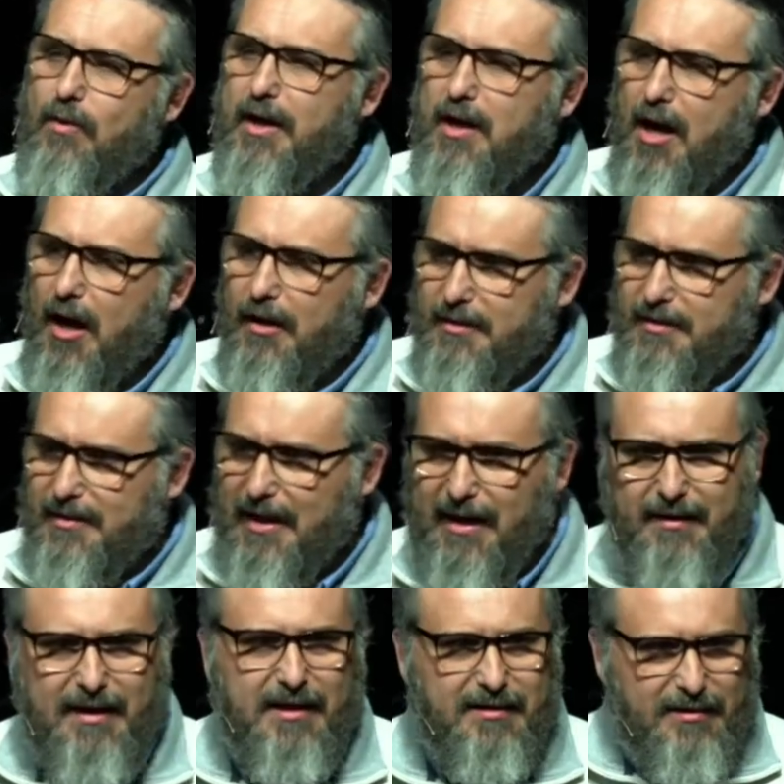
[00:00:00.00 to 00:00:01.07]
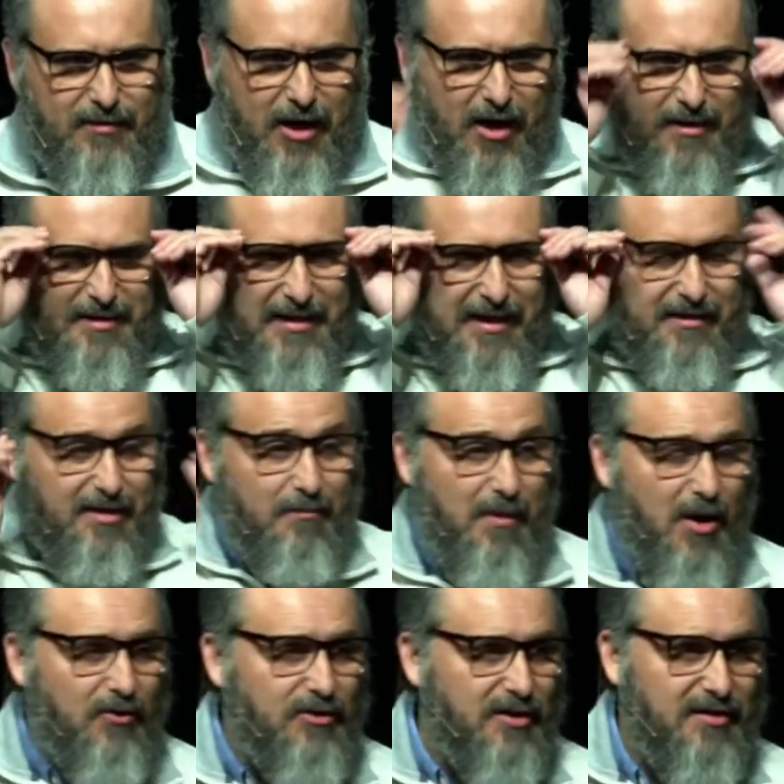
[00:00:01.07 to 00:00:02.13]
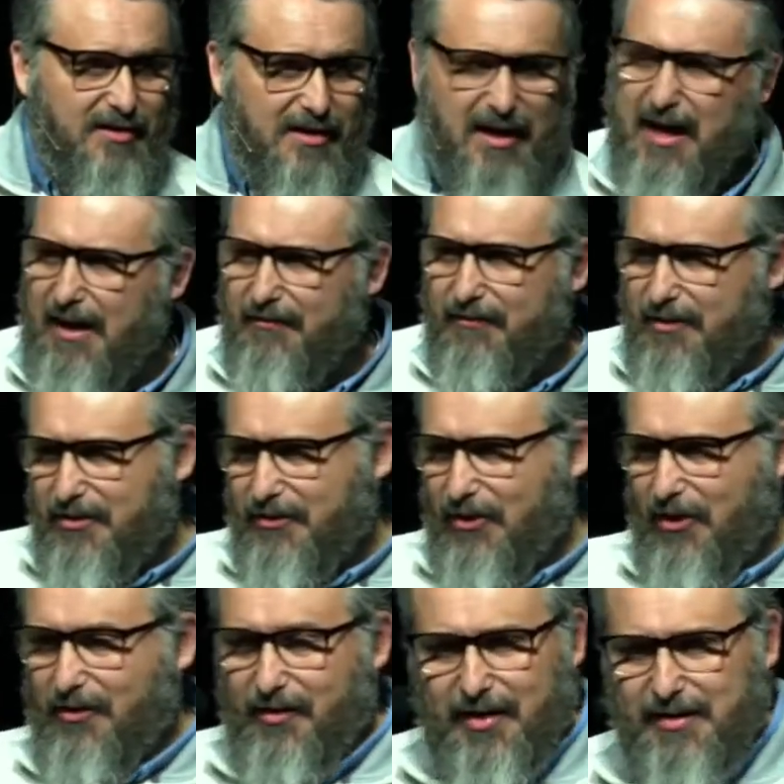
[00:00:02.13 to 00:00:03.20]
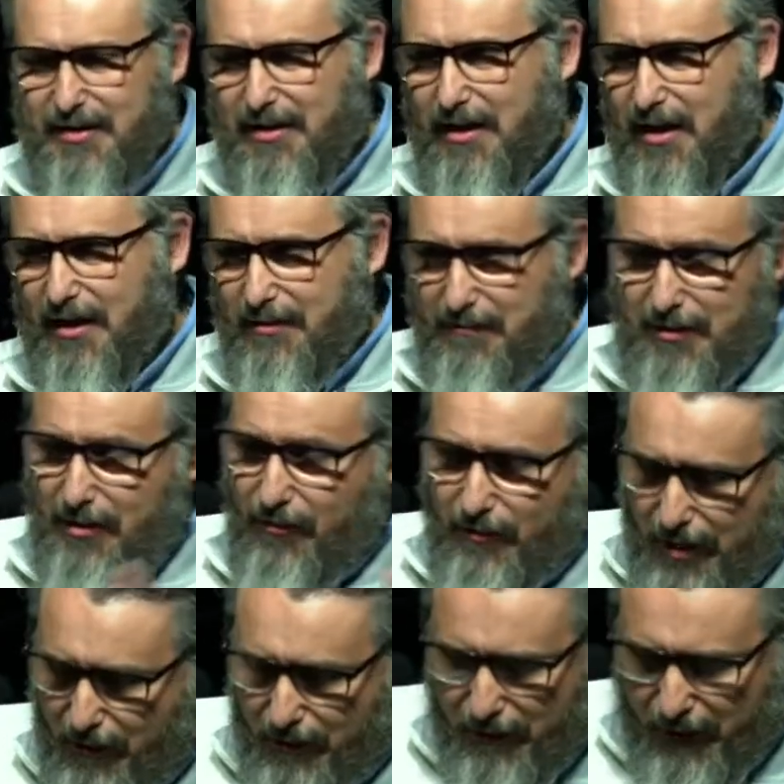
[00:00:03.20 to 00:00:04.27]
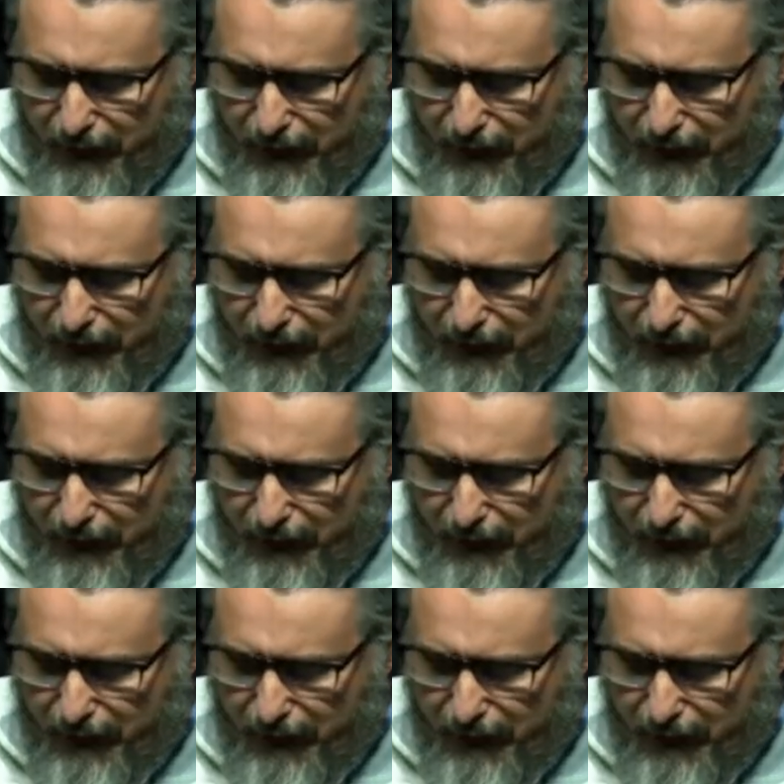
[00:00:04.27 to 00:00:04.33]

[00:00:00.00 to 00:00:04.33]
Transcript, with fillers: And you know, when God said this, God said to Moses, and I just thought of this, uh, you